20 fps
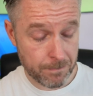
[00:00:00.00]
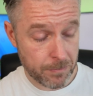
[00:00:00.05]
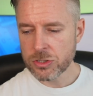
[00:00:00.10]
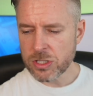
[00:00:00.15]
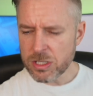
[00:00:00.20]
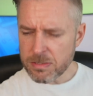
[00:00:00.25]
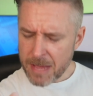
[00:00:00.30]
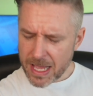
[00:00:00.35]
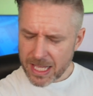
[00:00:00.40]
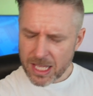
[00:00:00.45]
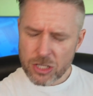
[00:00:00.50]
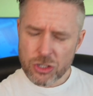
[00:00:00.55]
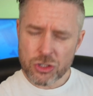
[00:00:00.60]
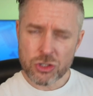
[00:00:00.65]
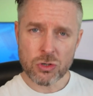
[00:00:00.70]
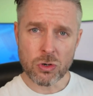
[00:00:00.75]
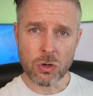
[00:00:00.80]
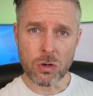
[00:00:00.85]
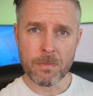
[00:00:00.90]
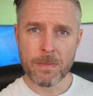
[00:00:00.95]
So just making
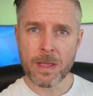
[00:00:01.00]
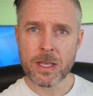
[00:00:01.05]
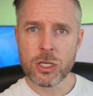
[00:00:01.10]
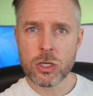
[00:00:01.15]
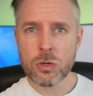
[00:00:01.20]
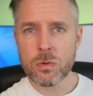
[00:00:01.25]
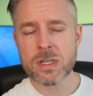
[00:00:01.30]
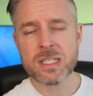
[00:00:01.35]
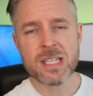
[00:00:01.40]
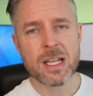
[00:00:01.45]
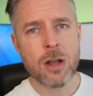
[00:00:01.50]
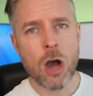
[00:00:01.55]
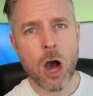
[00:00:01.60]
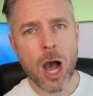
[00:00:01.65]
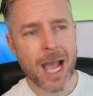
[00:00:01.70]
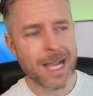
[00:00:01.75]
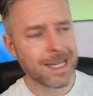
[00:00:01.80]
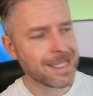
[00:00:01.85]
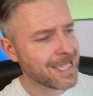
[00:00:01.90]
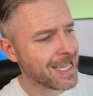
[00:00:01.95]
sure that you as an
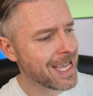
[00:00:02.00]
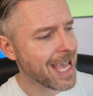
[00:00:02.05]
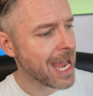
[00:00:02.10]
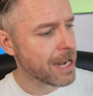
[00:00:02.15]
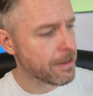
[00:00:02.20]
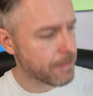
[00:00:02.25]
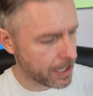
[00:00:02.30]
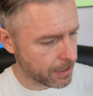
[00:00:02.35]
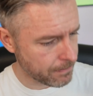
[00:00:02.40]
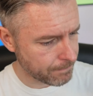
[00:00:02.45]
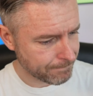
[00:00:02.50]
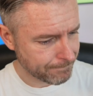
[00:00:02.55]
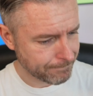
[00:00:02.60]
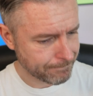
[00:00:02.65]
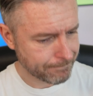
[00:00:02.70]
I T admin